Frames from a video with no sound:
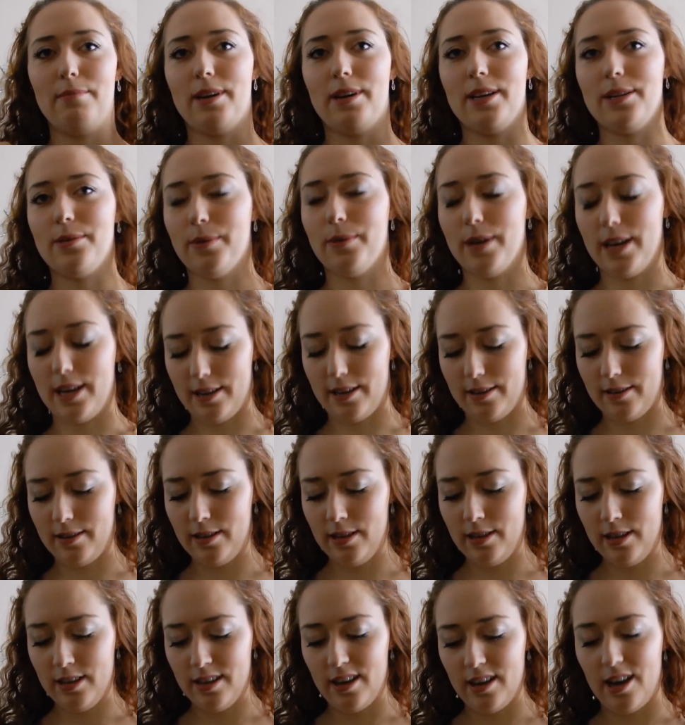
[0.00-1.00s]
I might
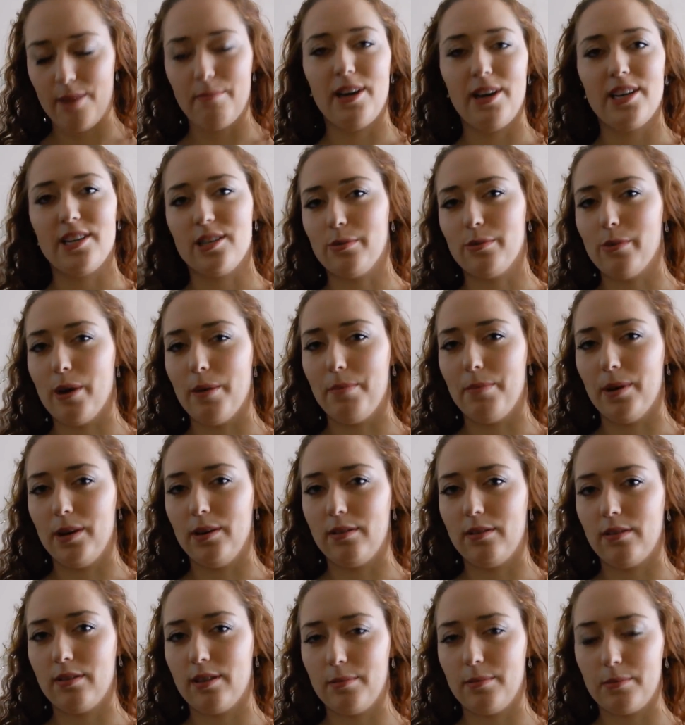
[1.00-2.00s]
just wear
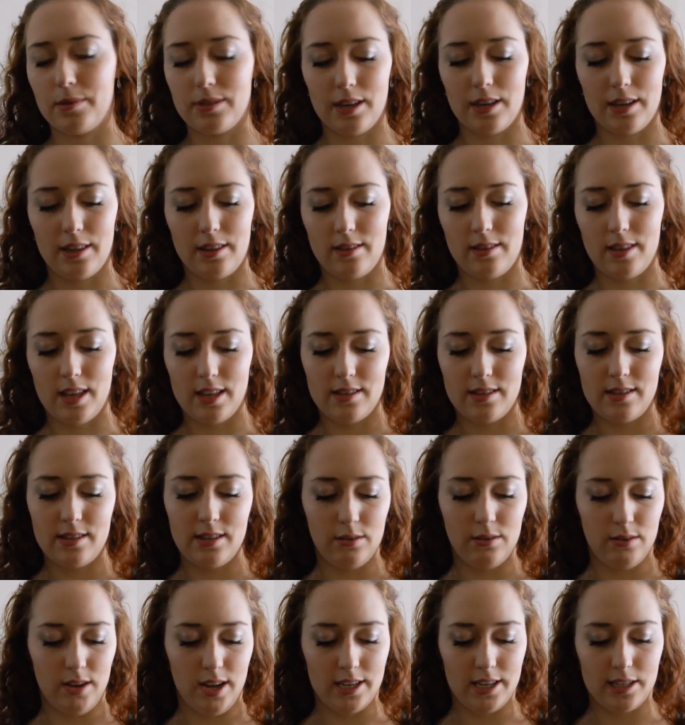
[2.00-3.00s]
both of them because they're
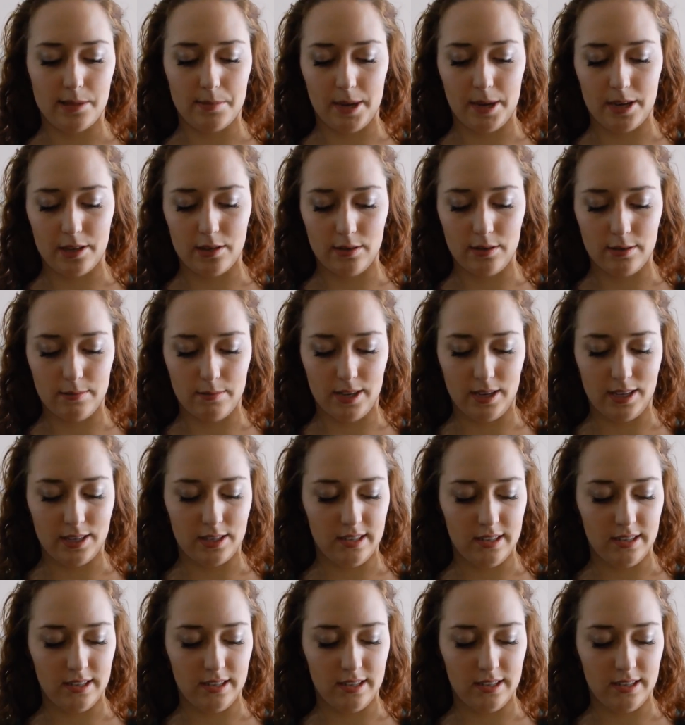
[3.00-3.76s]
still like special to me.